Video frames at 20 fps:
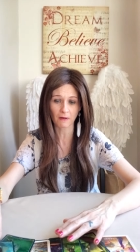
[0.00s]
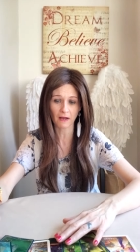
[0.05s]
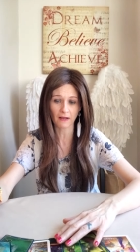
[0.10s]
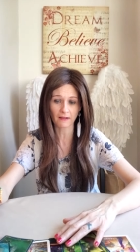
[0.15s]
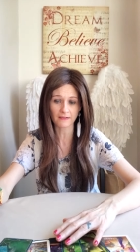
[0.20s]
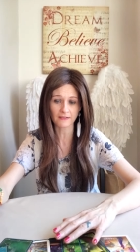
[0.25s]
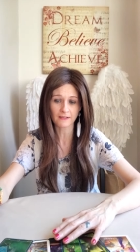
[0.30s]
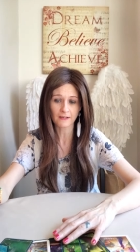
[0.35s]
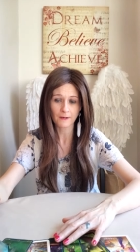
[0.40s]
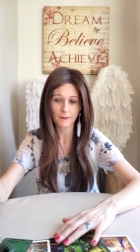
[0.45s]

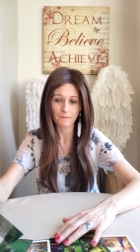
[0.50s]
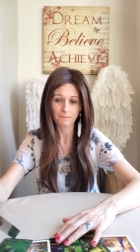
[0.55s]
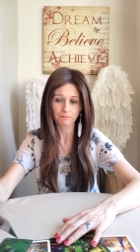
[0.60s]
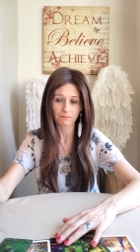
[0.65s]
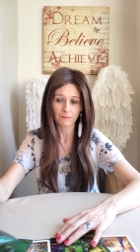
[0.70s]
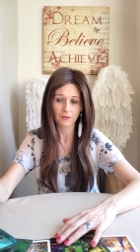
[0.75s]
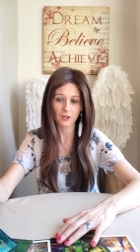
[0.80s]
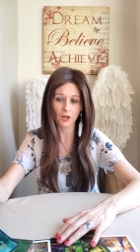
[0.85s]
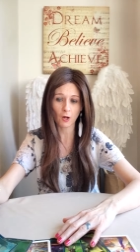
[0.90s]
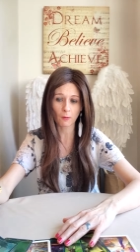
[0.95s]
And,
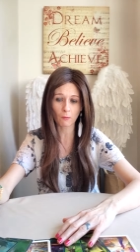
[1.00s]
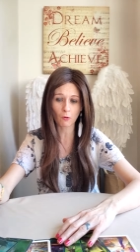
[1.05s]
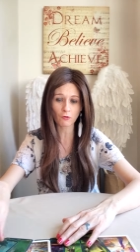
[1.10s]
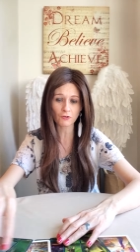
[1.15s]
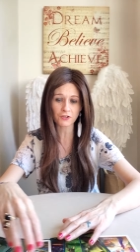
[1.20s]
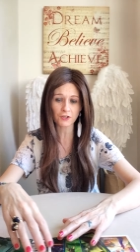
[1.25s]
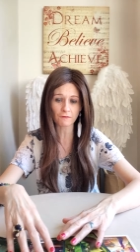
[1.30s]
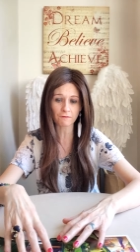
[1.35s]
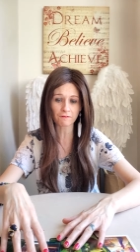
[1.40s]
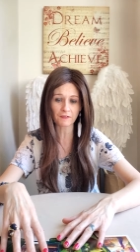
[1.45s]
you know, I'm
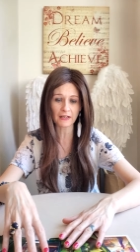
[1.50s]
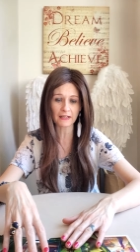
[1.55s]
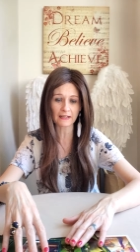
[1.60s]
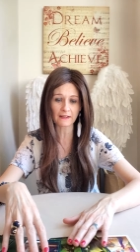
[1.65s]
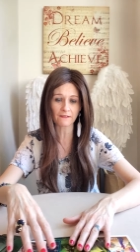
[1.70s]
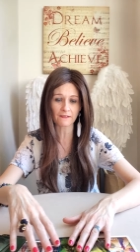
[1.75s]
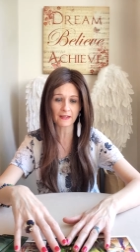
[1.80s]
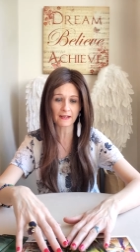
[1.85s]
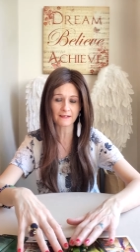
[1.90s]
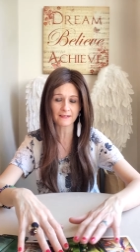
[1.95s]
also
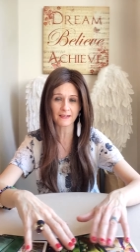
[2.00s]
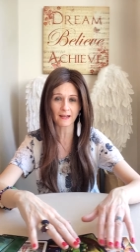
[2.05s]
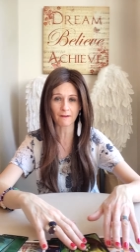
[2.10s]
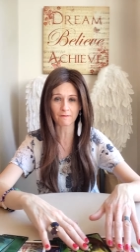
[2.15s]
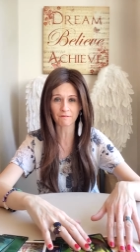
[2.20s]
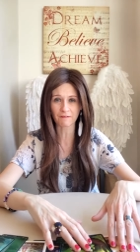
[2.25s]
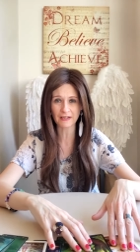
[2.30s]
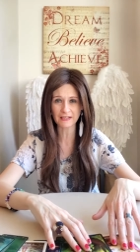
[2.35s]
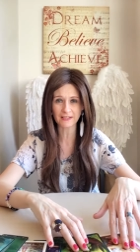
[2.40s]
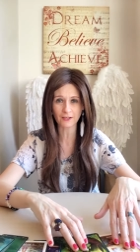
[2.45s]
feeling things
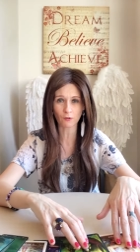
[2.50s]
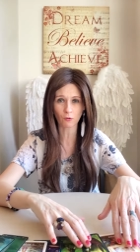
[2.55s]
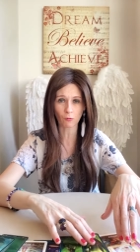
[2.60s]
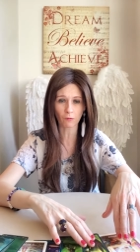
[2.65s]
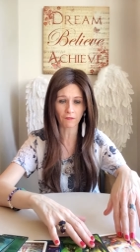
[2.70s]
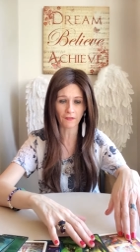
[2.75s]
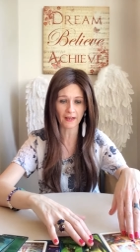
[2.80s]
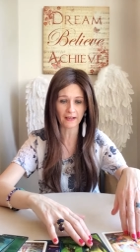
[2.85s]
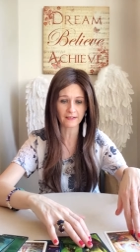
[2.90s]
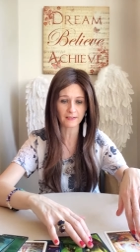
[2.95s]
like physical
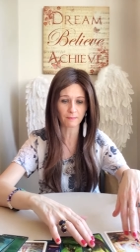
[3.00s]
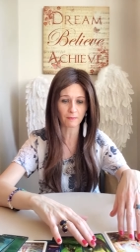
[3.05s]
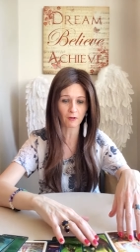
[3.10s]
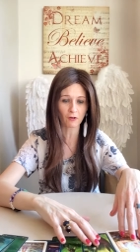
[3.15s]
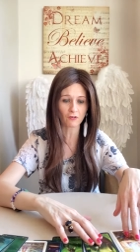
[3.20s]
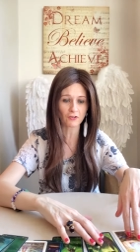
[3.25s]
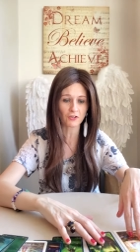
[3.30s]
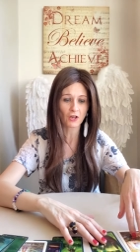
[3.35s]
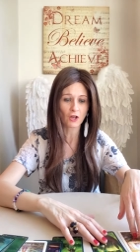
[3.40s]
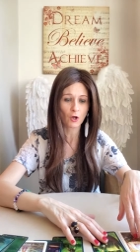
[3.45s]
things
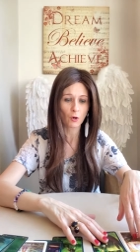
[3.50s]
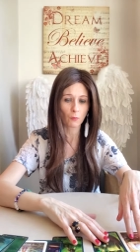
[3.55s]
because